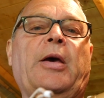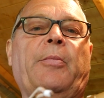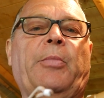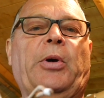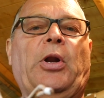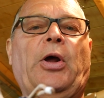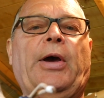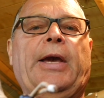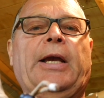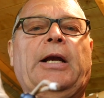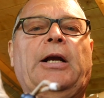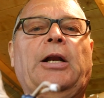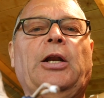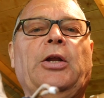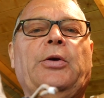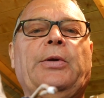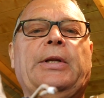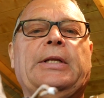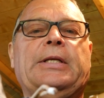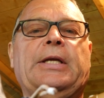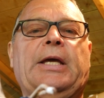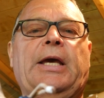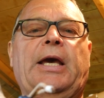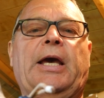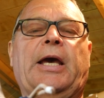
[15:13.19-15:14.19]
but I include
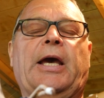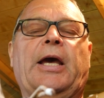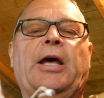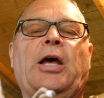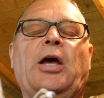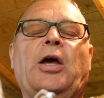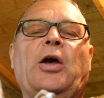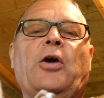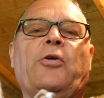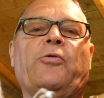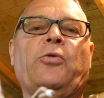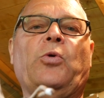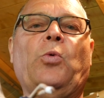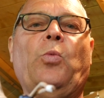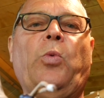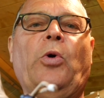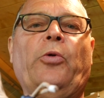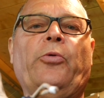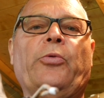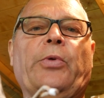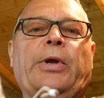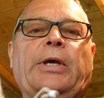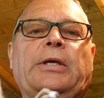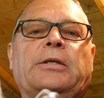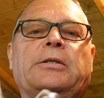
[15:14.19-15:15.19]
it here for
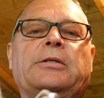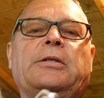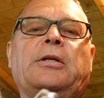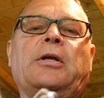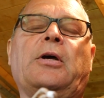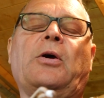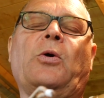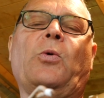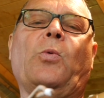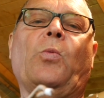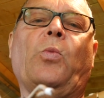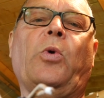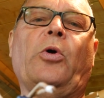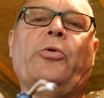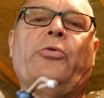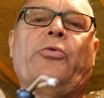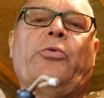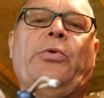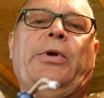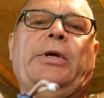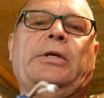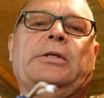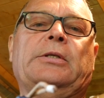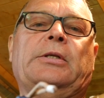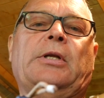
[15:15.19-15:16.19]
one reason and one
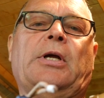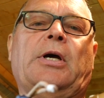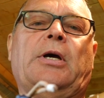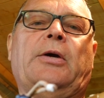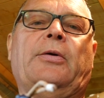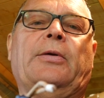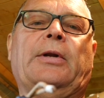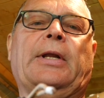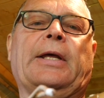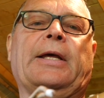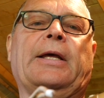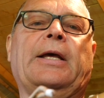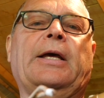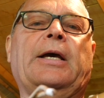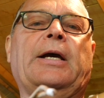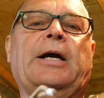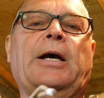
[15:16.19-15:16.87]
reason only,